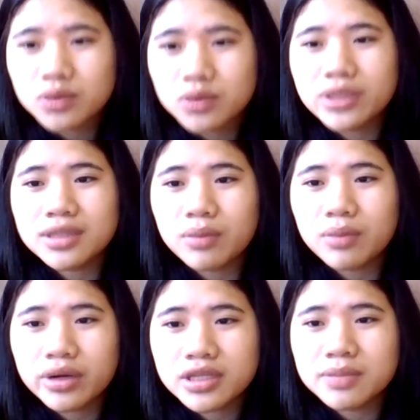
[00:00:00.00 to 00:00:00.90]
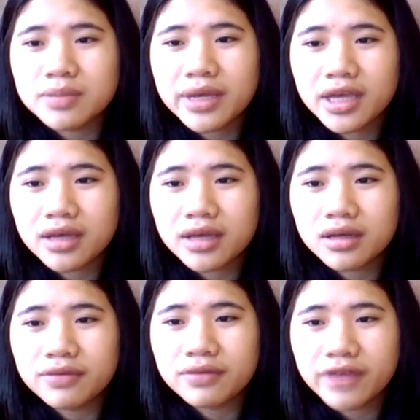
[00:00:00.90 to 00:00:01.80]
when someone is making
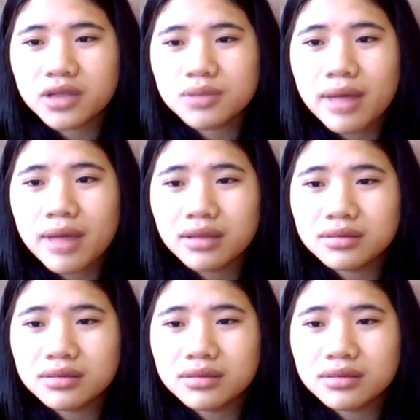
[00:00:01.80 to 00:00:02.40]
a fake smile?